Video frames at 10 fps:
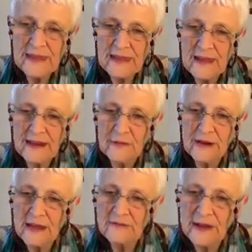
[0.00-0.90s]
Anyone
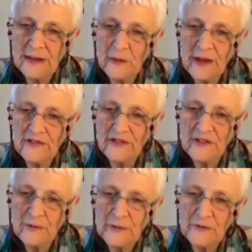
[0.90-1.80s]
have any
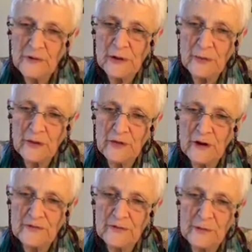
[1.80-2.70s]
questions before I move
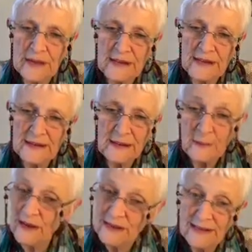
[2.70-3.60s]
on from that?
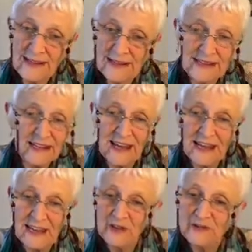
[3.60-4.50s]
Because as I said, I
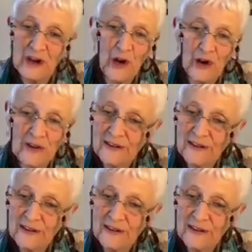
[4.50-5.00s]
can talk.